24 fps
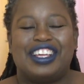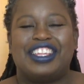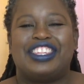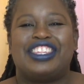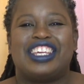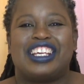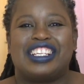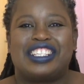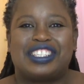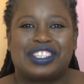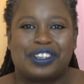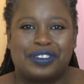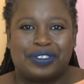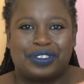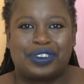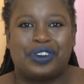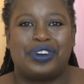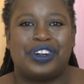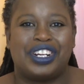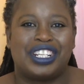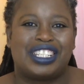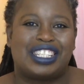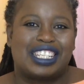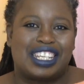This, of
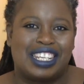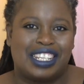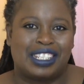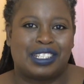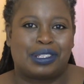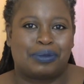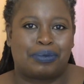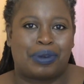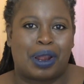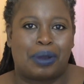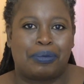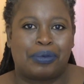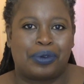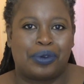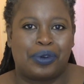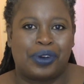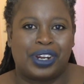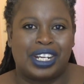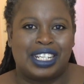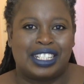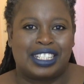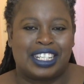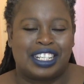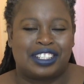course, is the proper
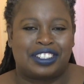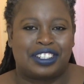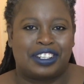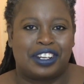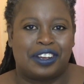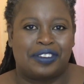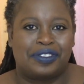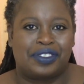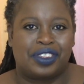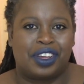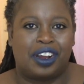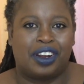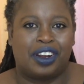orientation of the